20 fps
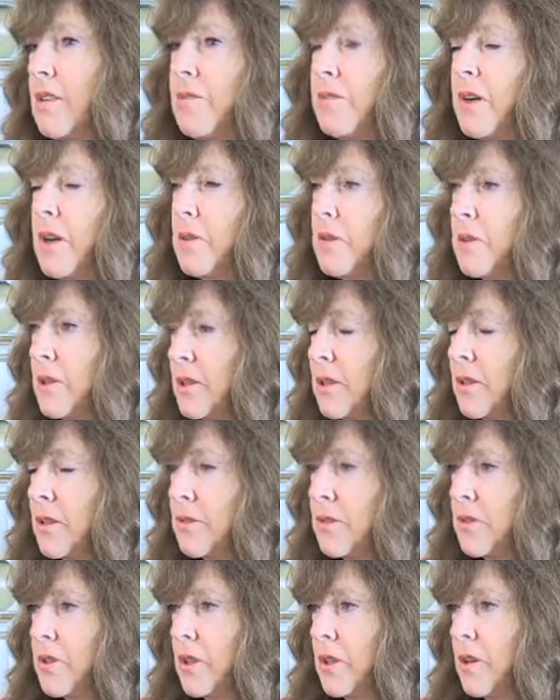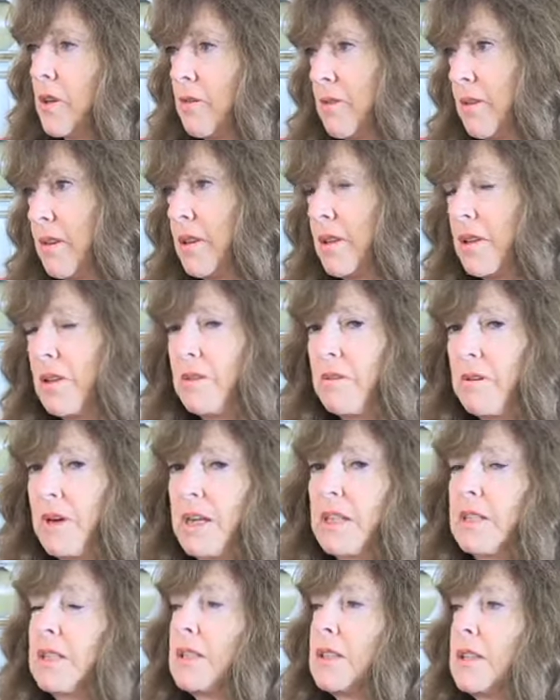the Federal Reserve took over in the
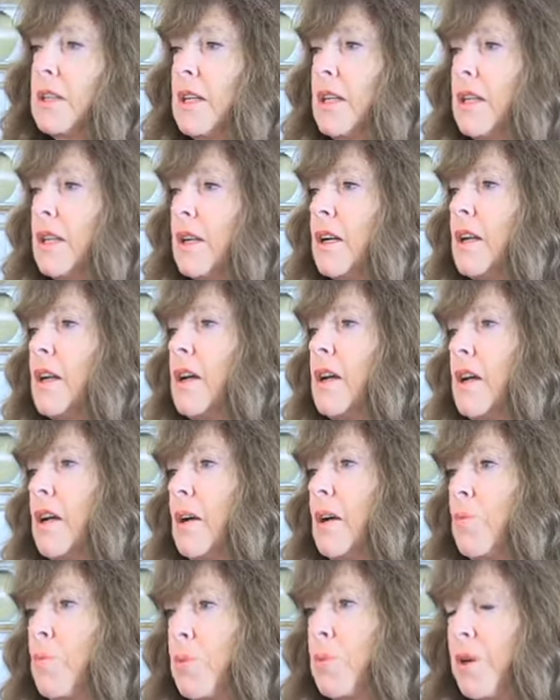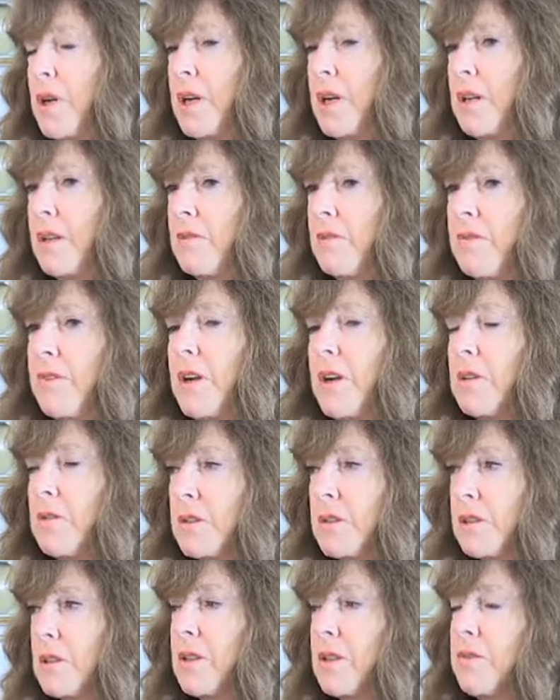U.S. and printed Federal
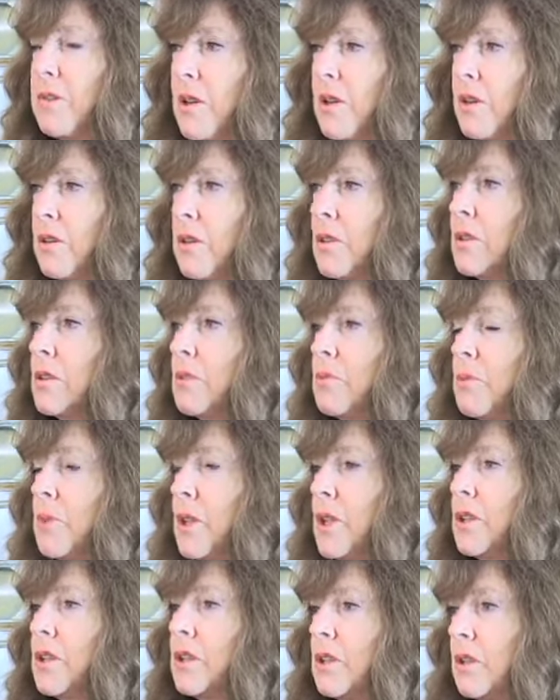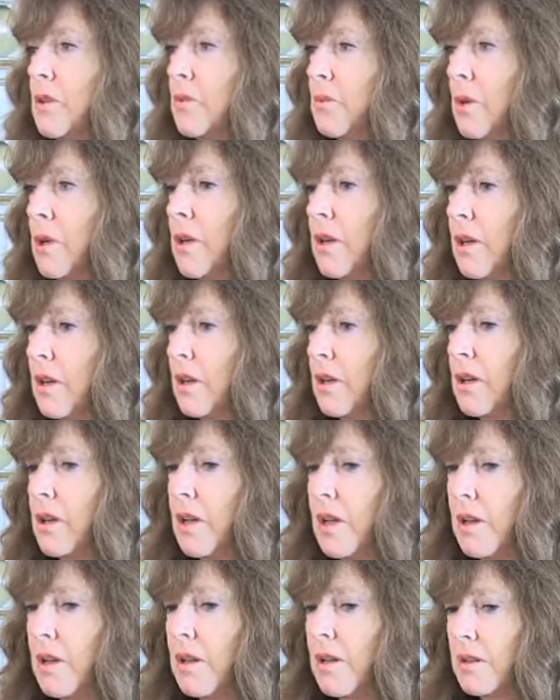Reserve notes, which were
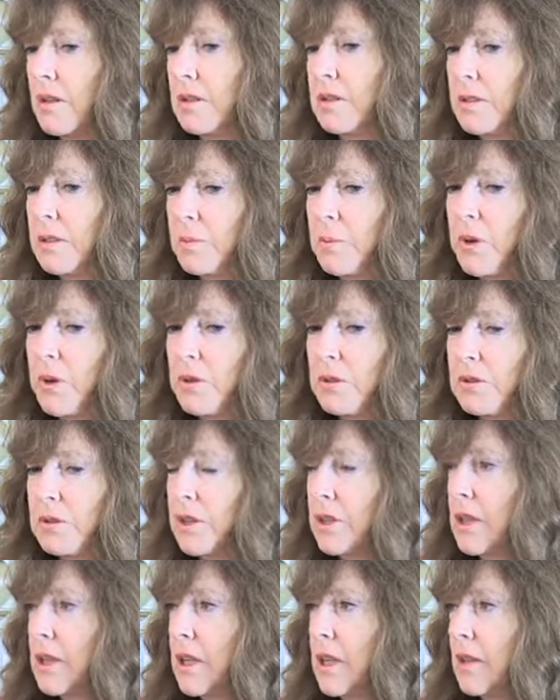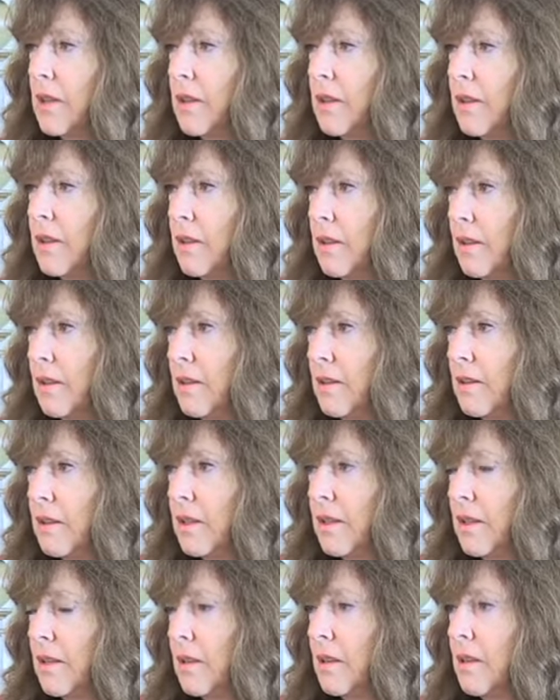supposedly
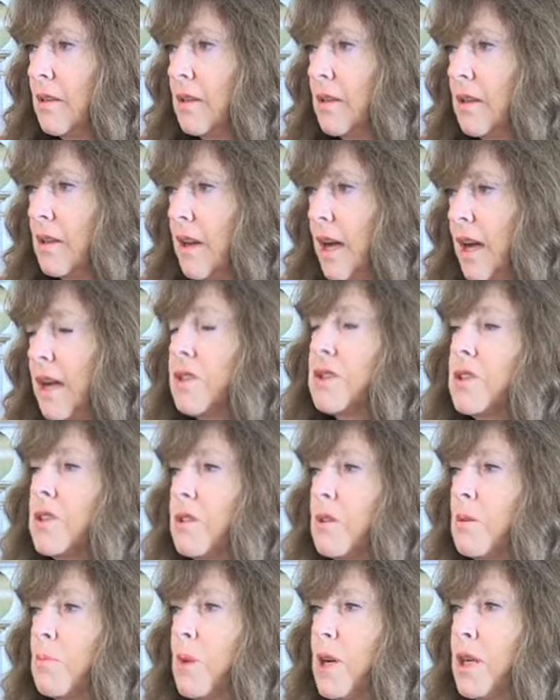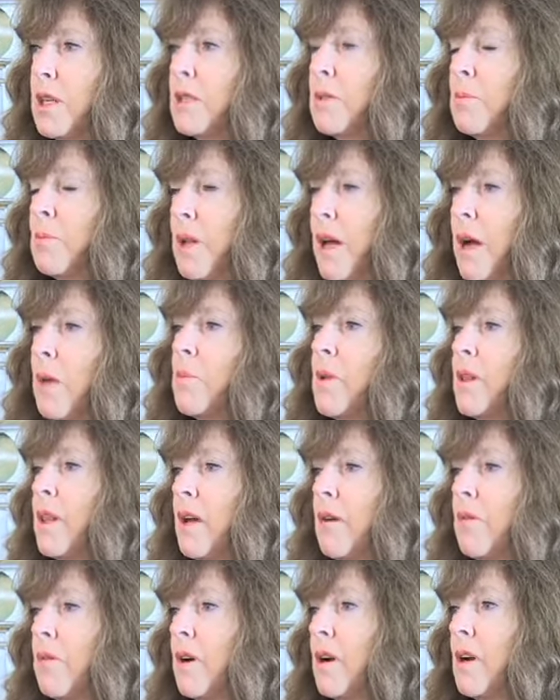the national money supply, but
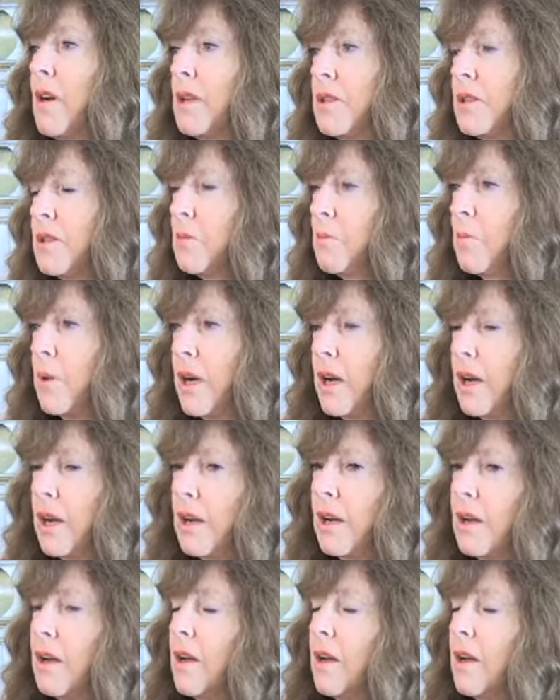they were issued by